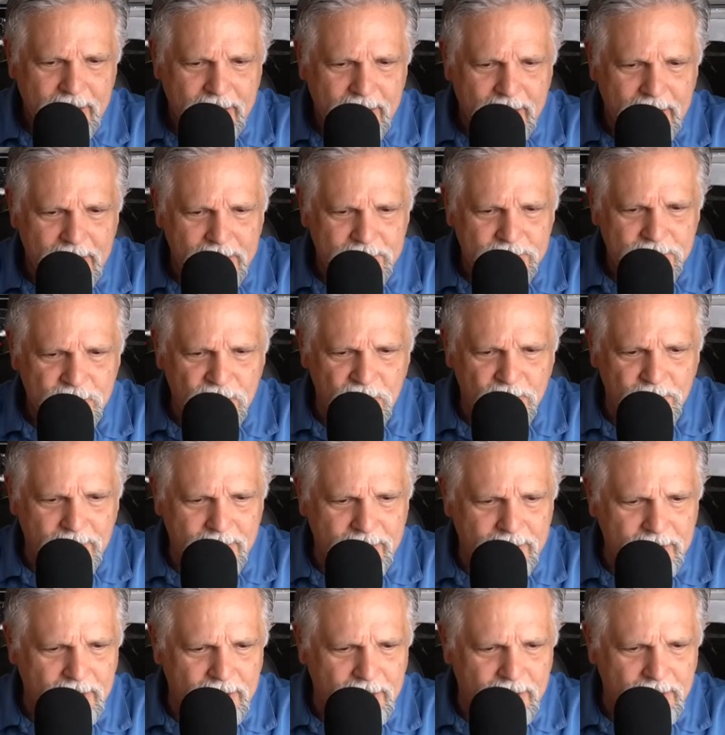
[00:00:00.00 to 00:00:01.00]
uh,
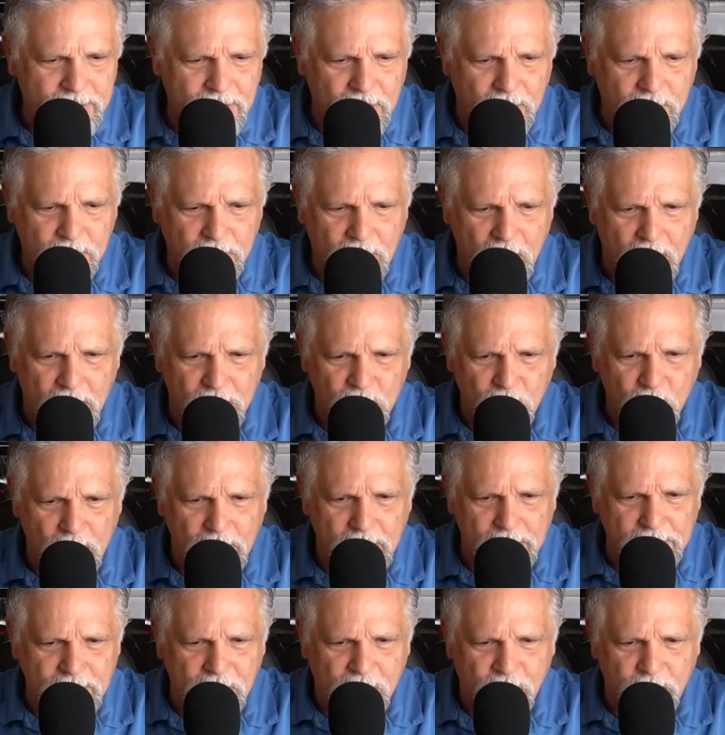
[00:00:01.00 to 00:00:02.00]
swimming, uh, you know, God
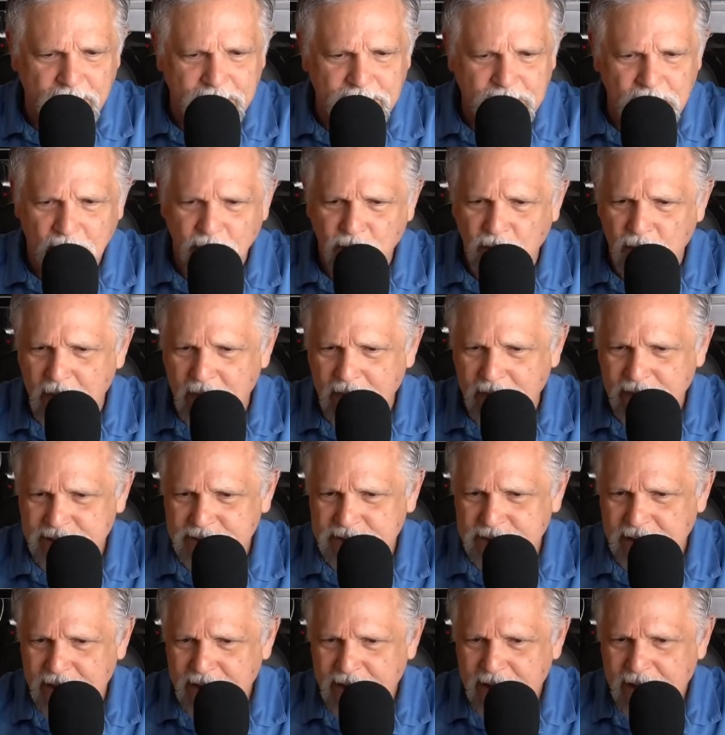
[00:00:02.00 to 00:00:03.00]
willing, the creek don't
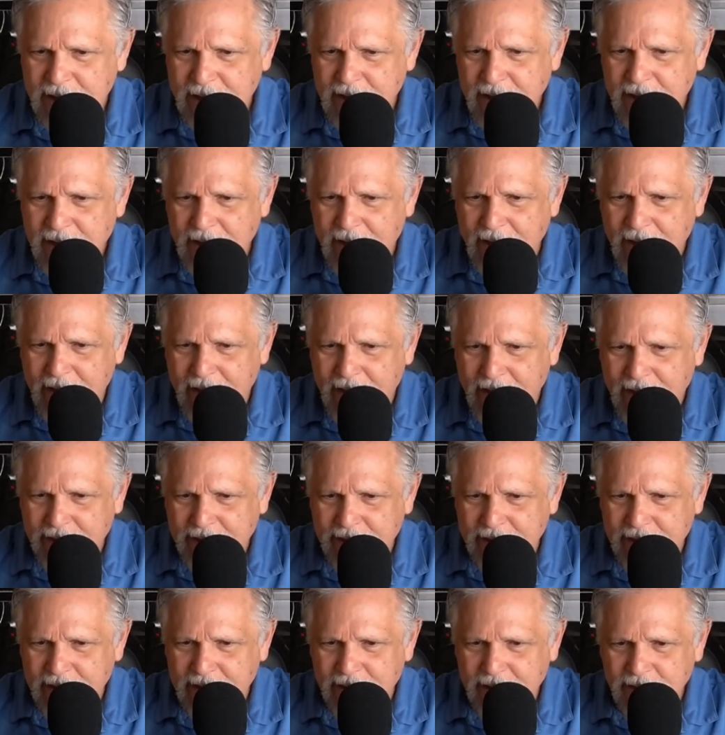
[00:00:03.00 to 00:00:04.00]
rise.
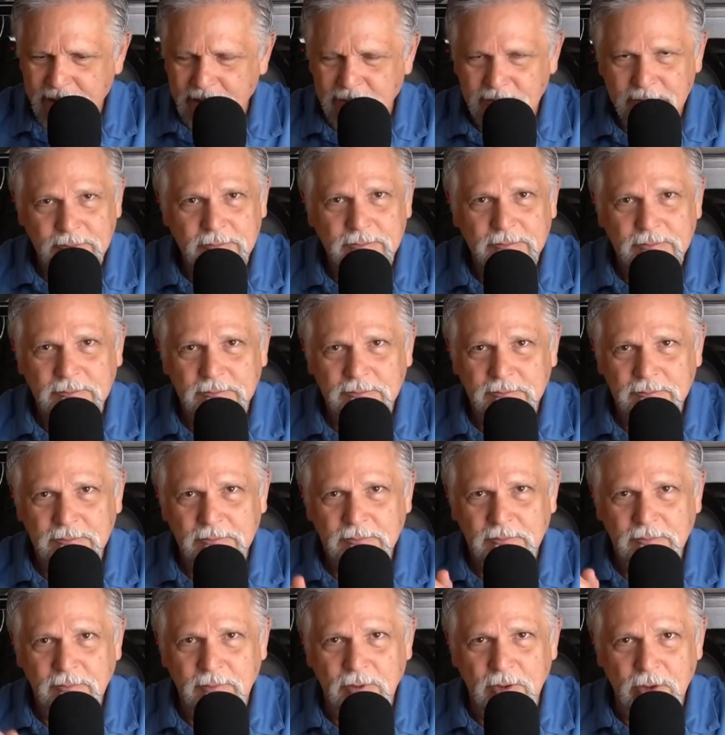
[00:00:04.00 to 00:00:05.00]
And uh,
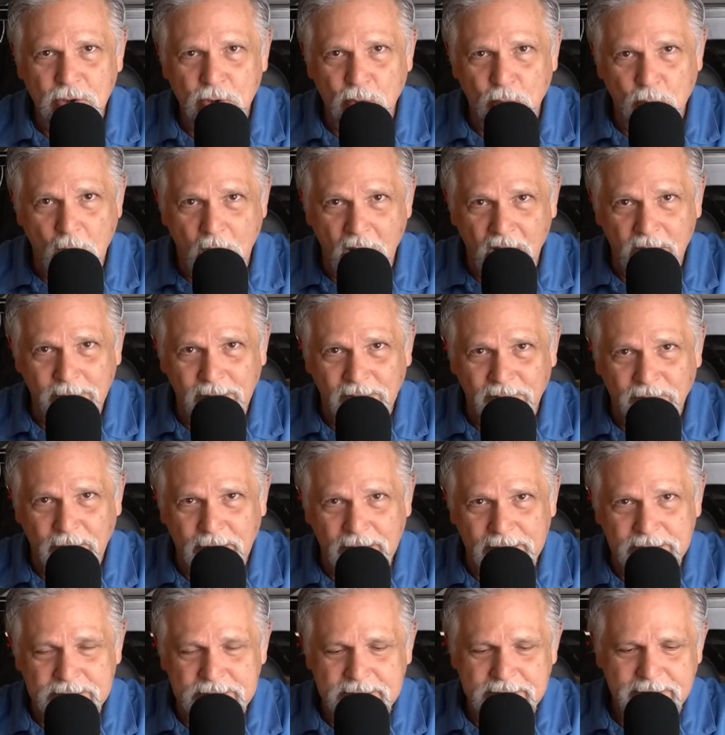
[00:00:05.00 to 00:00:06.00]
you rock, my
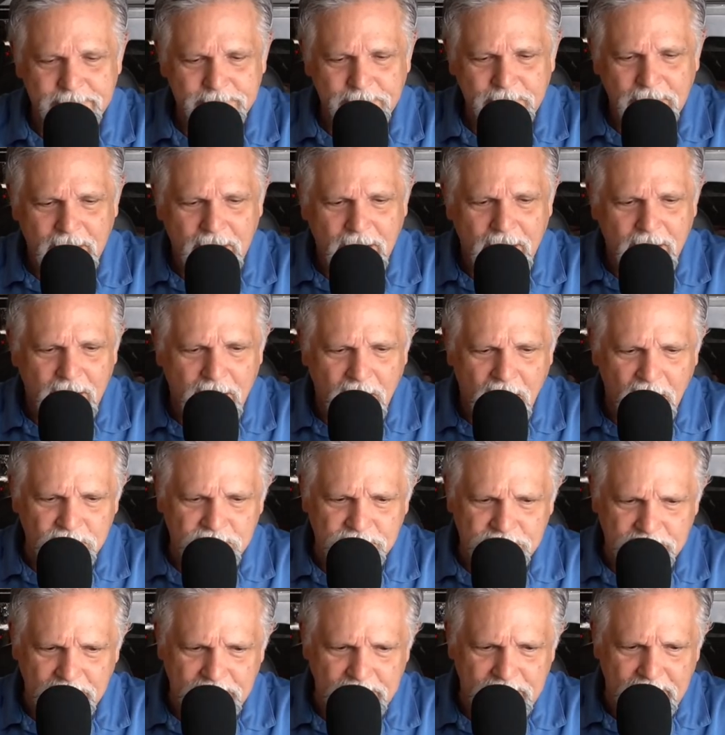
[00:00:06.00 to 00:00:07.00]
friends. I'll
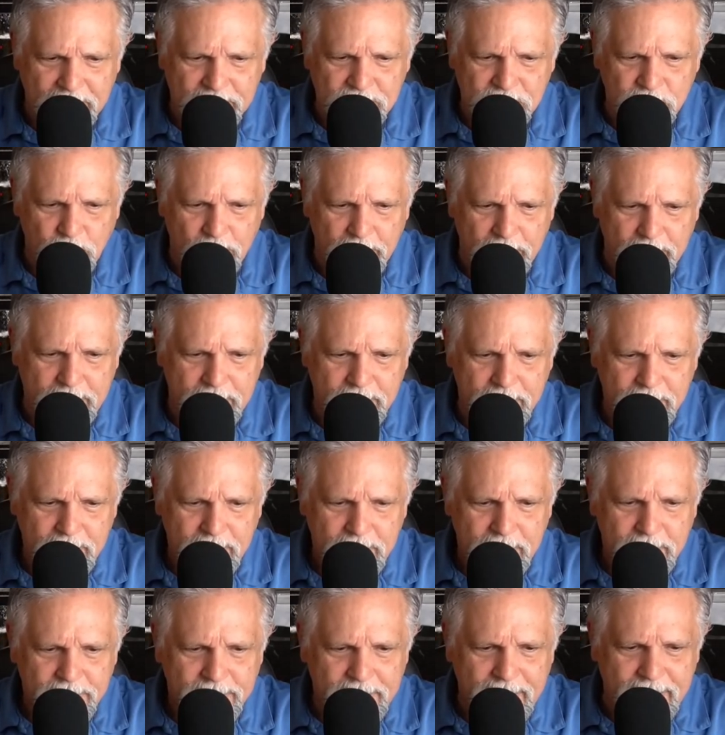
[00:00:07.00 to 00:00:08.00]
see you next week.
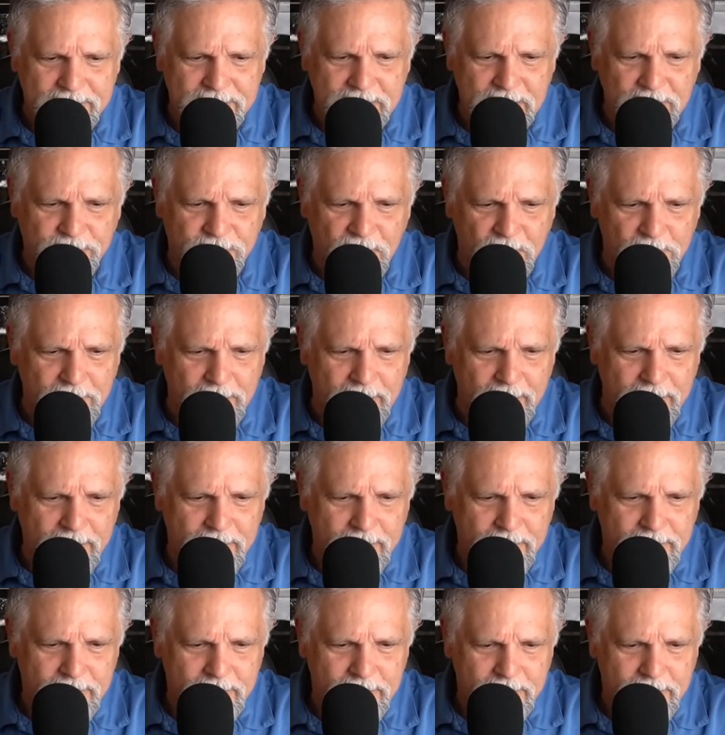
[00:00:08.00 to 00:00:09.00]
That's it for me.